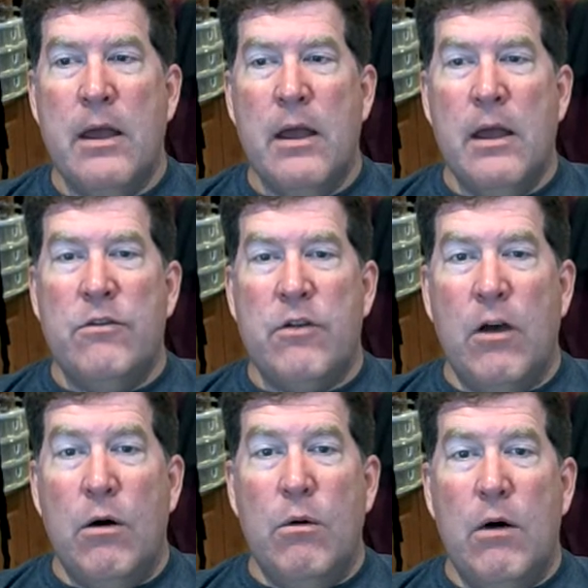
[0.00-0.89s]

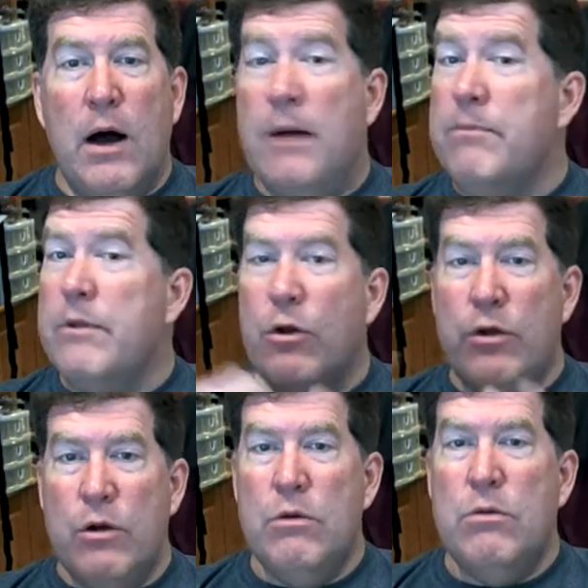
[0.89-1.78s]
So go
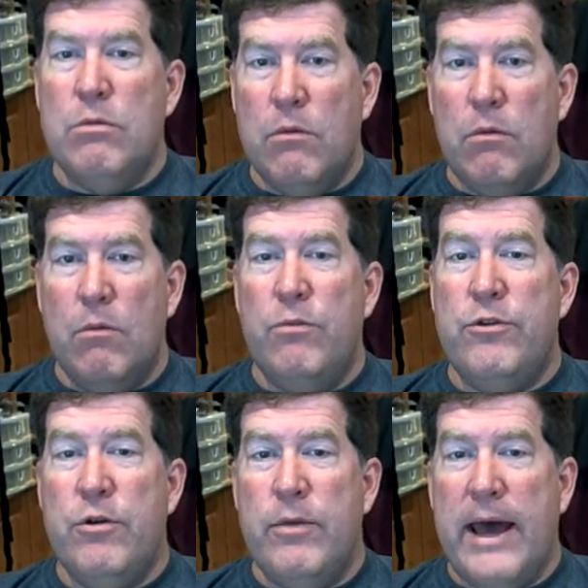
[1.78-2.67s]
do
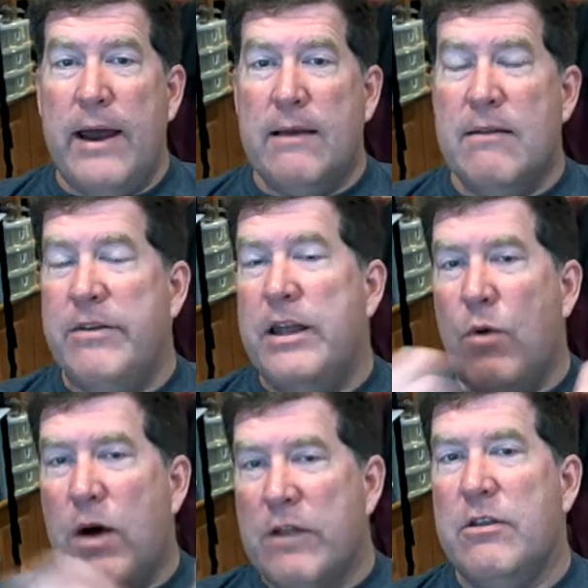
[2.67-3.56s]
that activity,
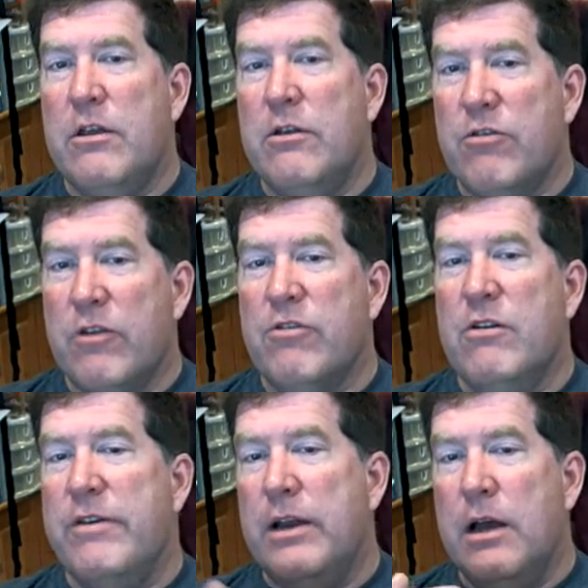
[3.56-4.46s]
watch the
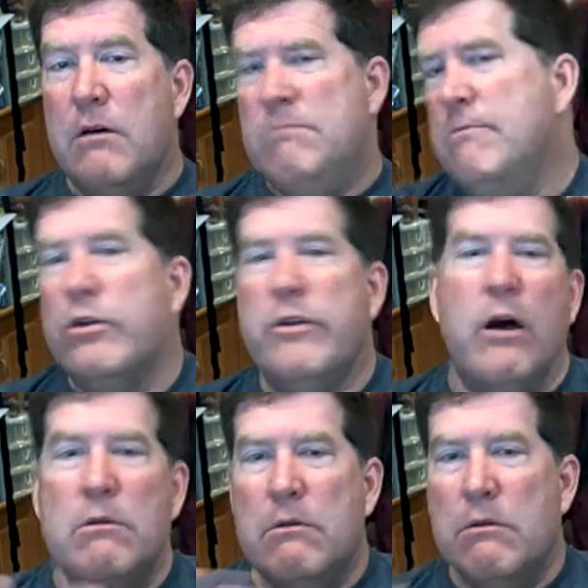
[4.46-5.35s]
instructional video, or
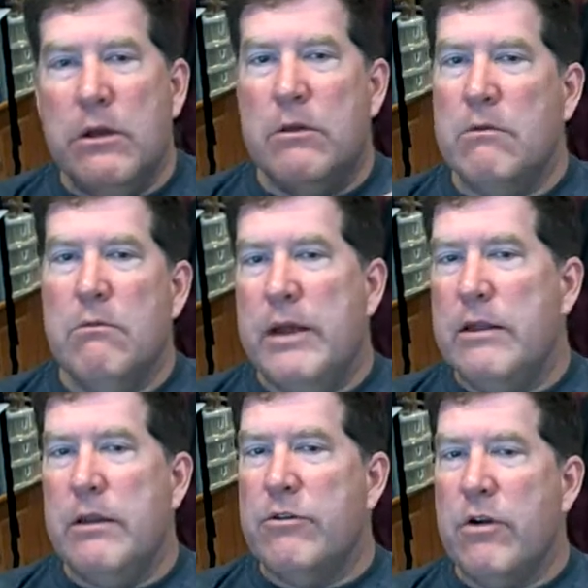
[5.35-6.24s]
don't. You can read
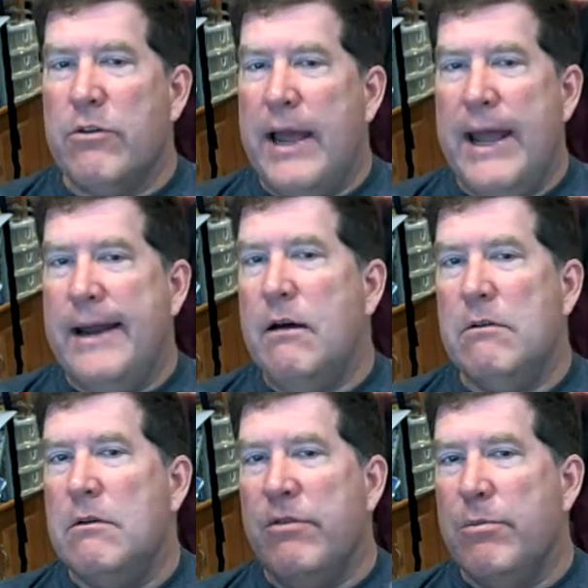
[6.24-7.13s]
the instructional
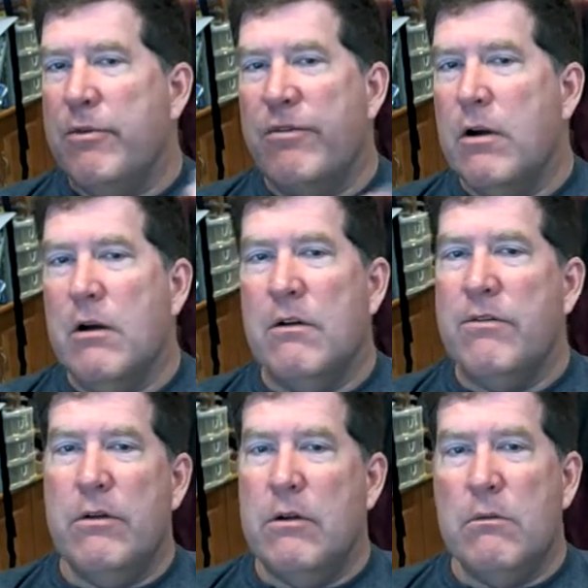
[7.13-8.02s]
handout if you prefer,
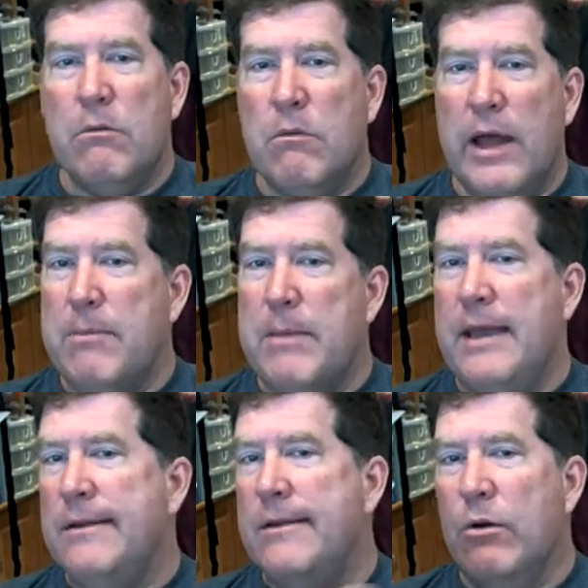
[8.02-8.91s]
if you're like
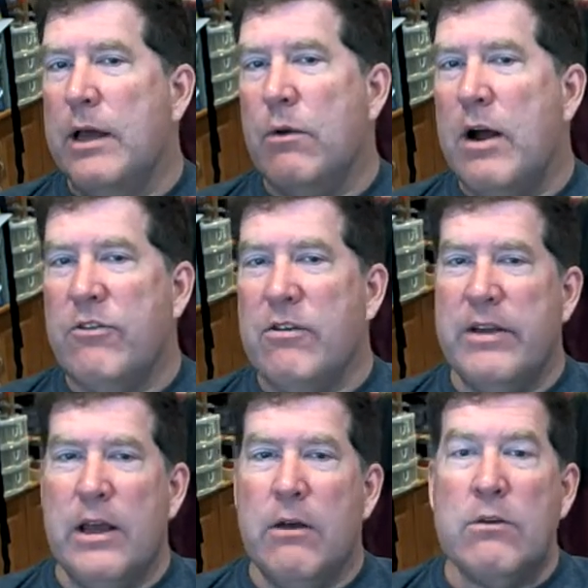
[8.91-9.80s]
me and don't like watching videos.